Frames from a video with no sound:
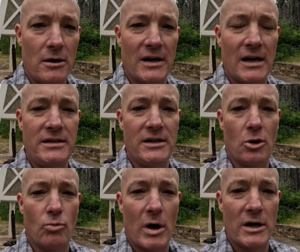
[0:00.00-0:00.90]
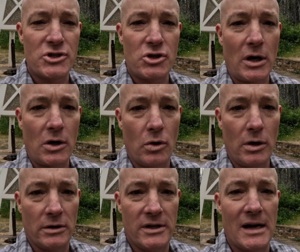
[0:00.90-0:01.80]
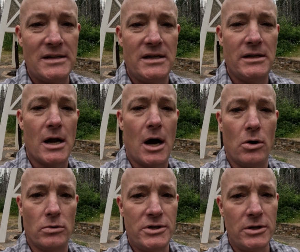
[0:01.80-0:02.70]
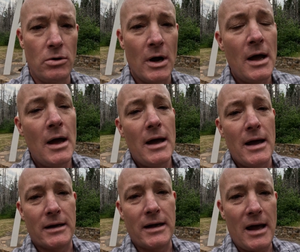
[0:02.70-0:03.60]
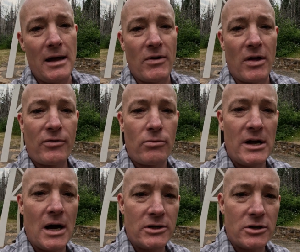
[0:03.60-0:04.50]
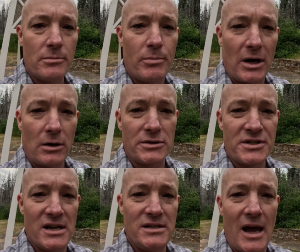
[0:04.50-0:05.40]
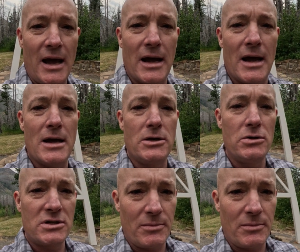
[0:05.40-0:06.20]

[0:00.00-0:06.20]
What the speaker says: in 1901, struck oil in 1902. It gave 300 barrels a day. It used to